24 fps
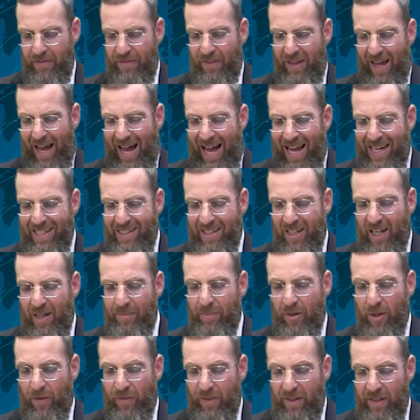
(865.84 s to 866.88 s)
The ad
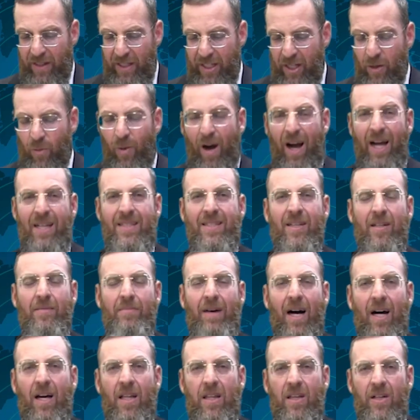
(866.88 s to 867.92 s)
but over here, why is there
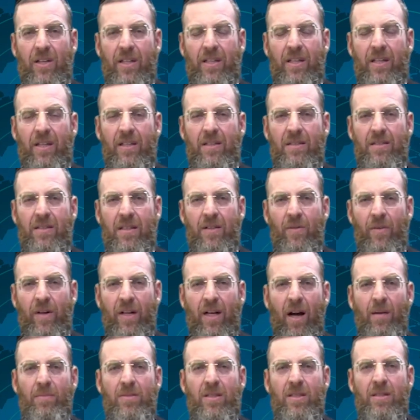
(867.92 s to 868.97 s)
machlokes when it
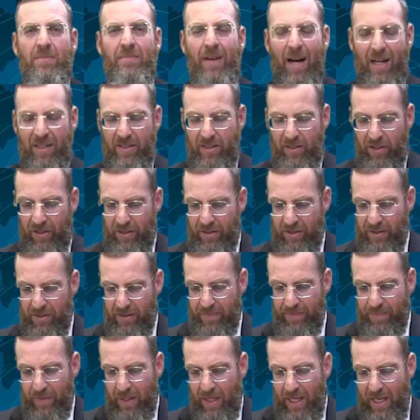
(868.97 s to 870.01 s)
comes to matzos?